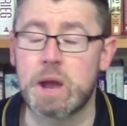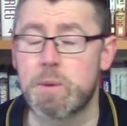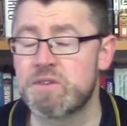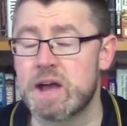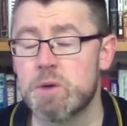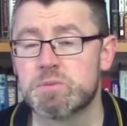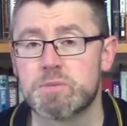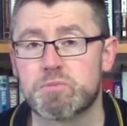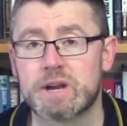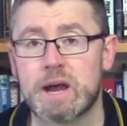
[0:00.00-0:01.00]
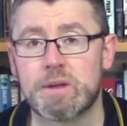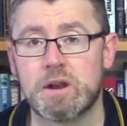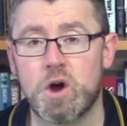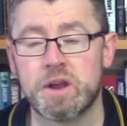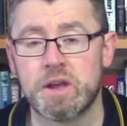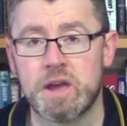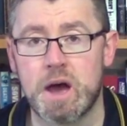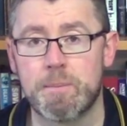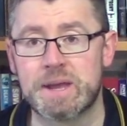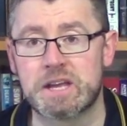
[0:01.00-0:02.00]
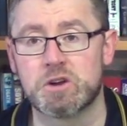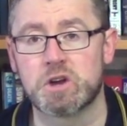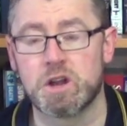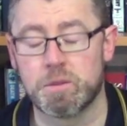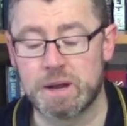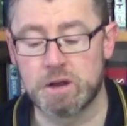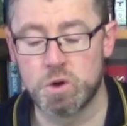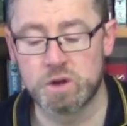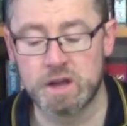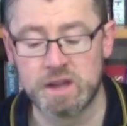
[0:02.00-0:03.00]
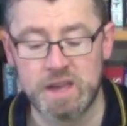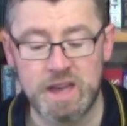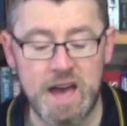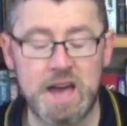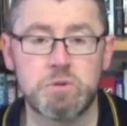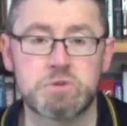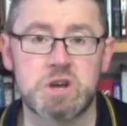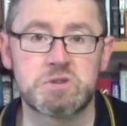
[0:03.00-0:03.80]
however, help to bring out the line and make it look a little bit longer, and also